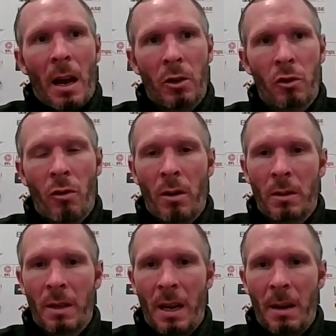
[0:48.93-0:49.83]
strong
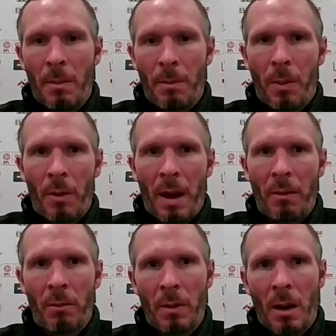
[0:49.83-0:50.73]
team, but
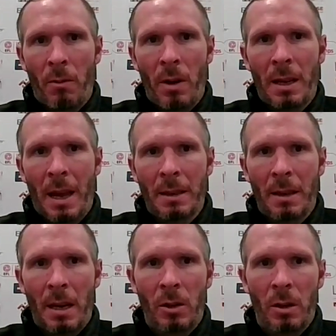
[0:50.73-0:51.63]
then a
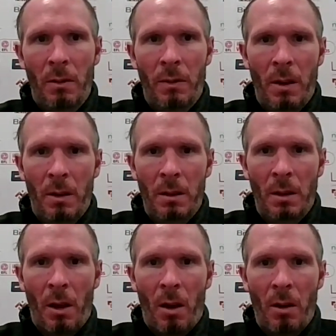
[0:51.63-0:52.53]
realization of that there's a
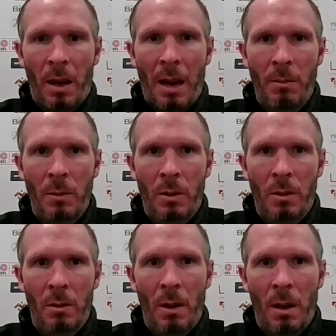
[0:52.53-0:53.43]
lot of
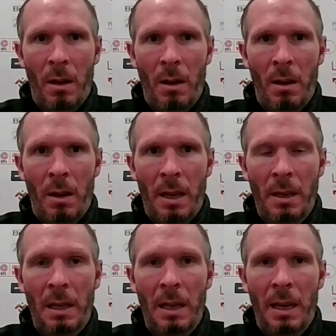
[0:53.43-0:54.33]
games uh, in
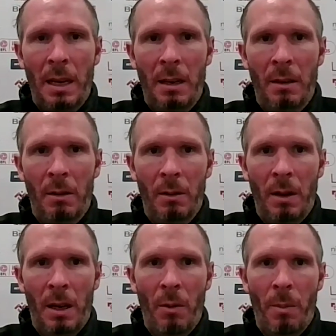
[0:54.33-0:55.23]
the league,
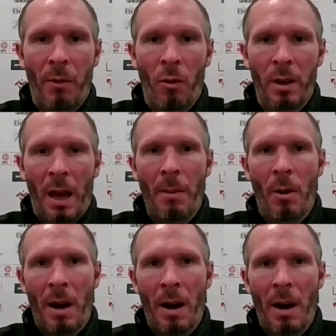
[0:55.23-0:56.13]
either before the game or
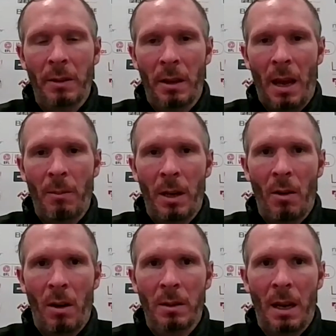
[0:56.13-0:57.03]
after the game, you've got
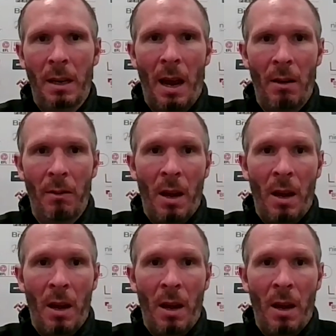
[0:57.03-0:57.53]
to take care of.